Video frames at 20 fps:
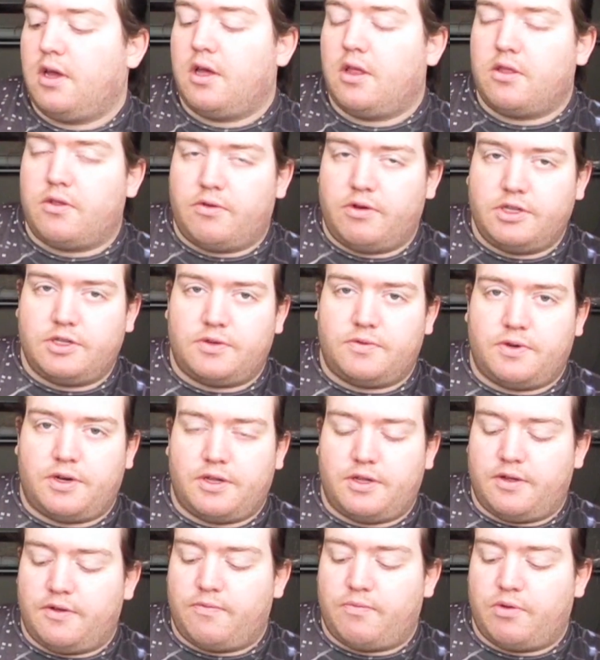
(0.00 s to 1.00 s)
The reason
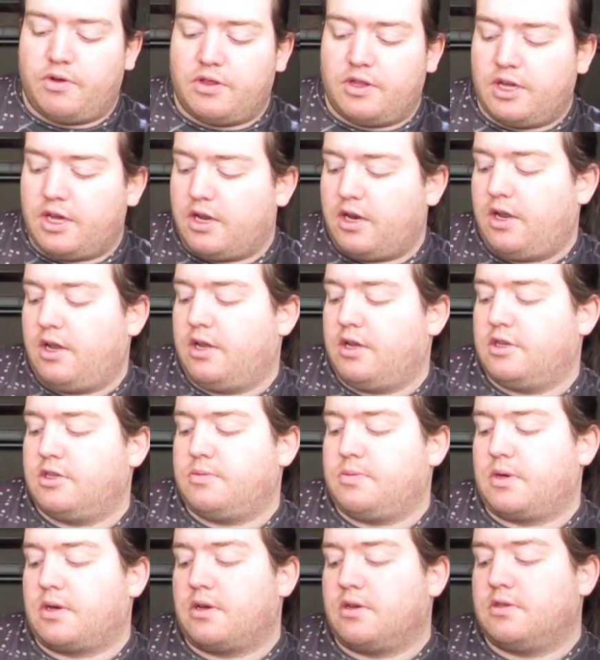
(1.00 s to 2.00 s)
why they put that is
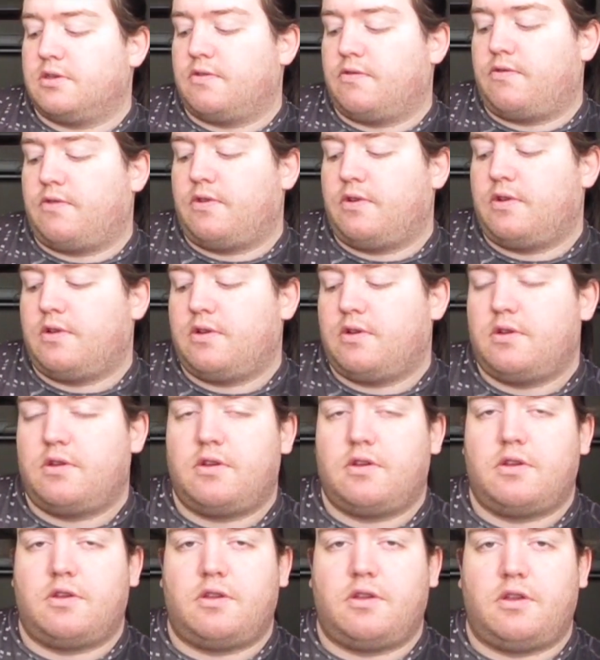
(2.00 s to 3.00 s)
because of
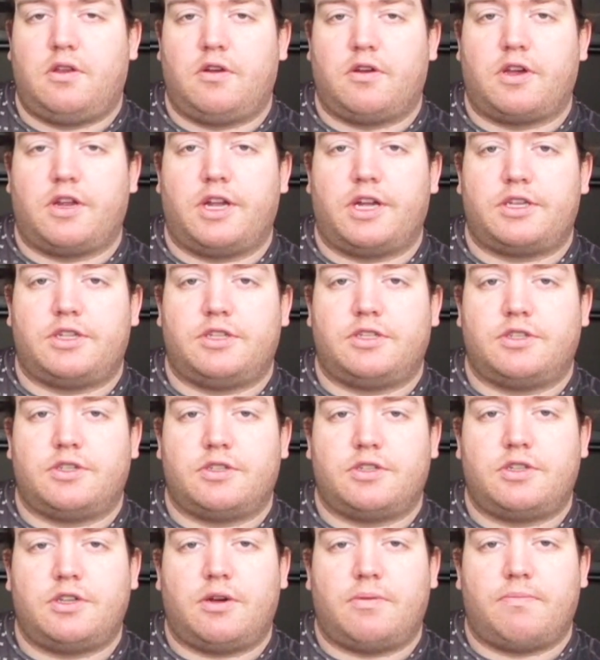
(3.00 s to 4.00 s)
the connections on
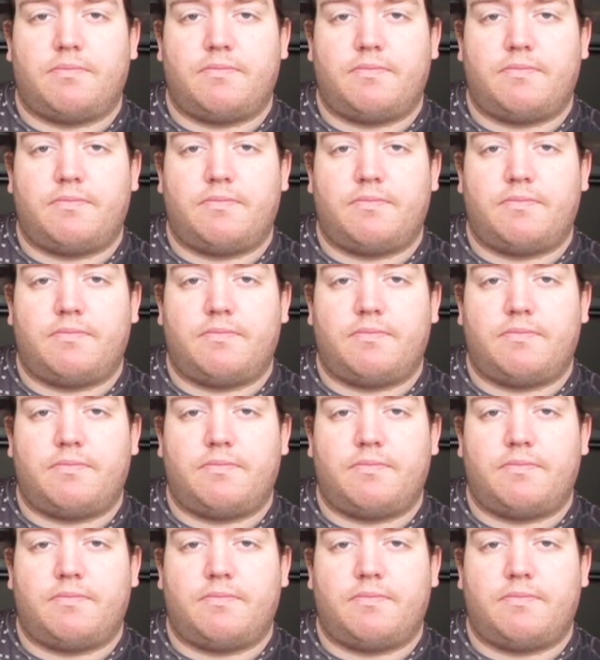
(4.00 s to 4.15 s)
the top.